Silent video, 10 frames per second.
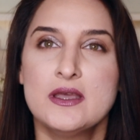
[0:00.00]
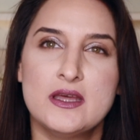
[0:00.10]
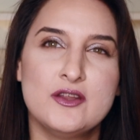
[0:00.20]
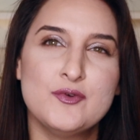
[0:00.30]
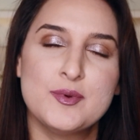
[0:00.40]

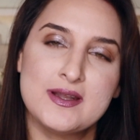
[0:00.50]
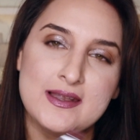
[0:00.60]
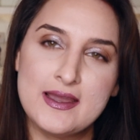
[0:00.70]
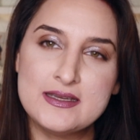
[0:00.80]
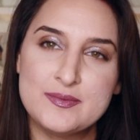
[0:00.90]
and if you put a
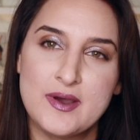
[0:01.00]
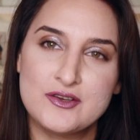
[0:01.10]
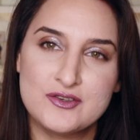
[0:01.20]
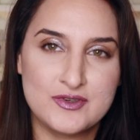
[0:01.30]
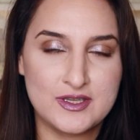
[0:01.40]
light
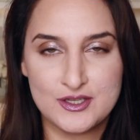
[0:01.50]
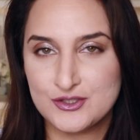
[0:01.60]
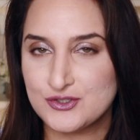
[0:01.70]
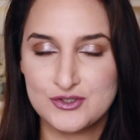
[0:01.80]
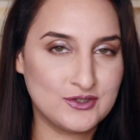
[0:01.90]
amount of it,
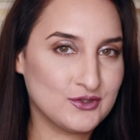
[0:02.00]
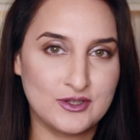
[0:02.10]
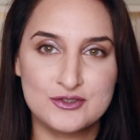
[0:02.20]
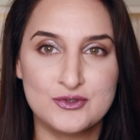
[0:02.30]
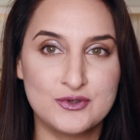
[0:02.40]
it's
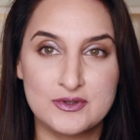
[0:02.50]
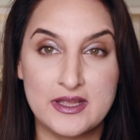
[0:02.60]
also,